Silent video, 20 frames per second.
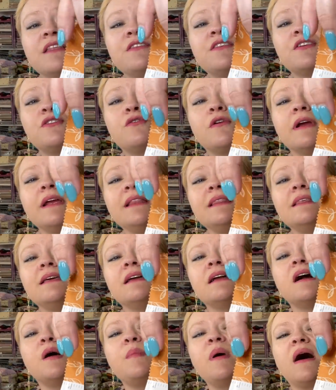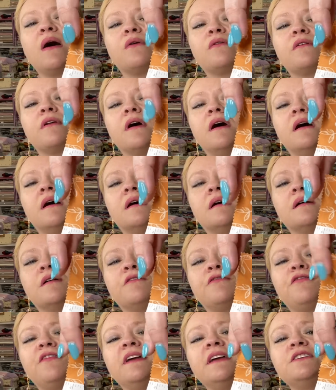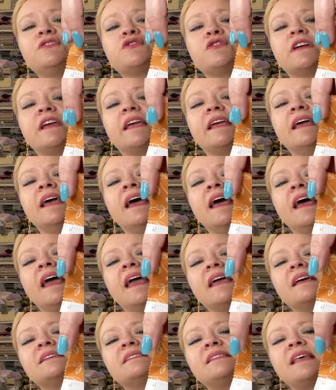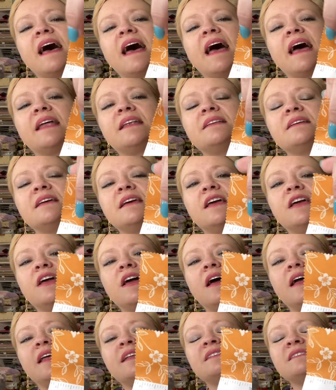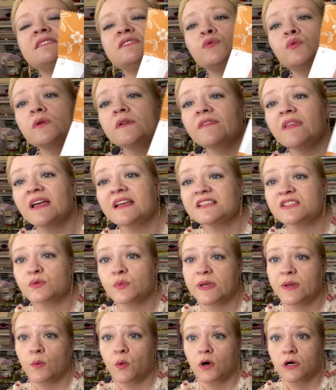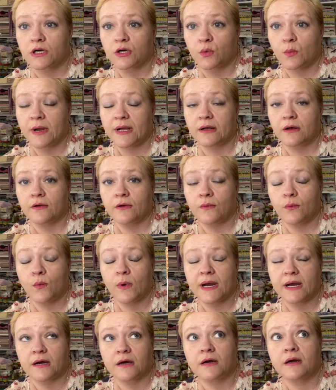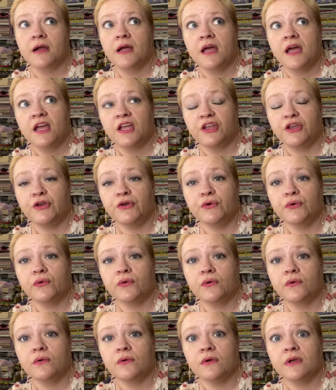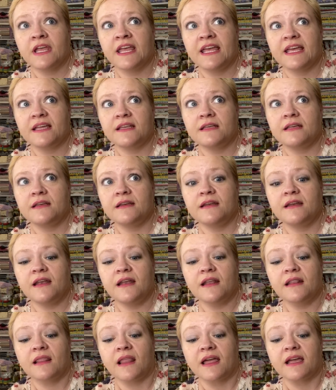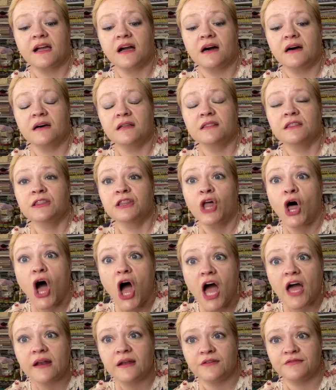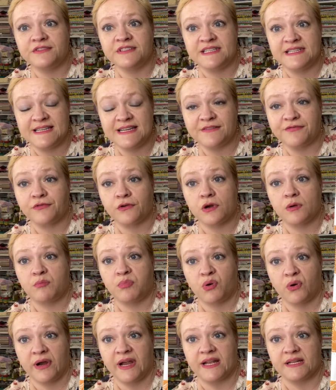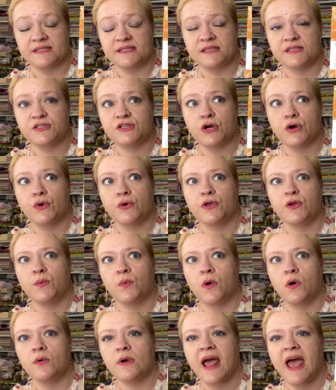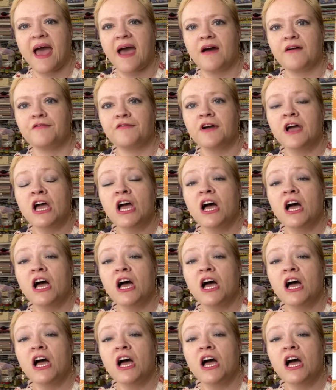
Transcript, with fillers: the great thing about uh, Fig Tree is that it's sort of like Sweetwater, where, where you'll get like a lot of different prints. So you won't have